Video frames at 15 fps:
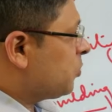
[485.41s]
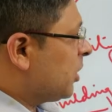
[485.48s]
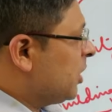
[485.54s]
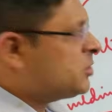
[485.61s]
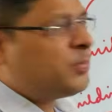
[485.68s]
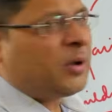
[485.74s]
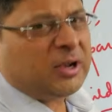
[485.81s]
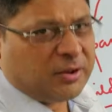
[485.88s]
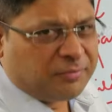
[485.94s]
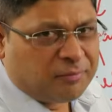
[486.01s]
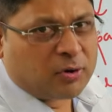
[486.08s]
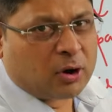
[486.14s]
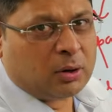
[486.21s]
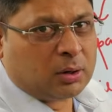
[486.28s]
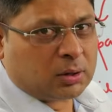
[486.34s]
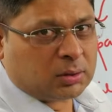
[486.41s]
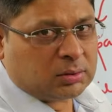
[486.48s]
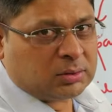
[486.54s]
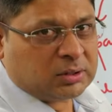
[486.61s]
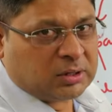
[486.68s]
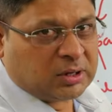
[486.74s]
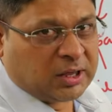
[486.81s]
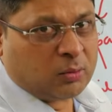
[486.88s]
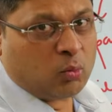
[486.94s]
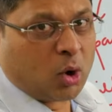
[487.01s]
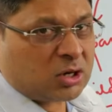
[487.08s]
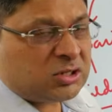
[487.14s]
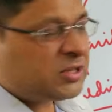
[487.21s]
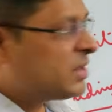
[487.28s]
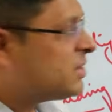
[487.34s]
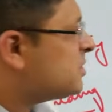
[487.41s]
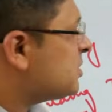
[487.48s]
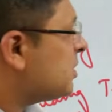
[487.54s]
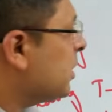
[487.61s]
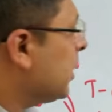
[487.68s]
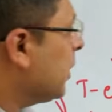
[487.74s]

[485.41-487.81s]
is a bit different. In what sense?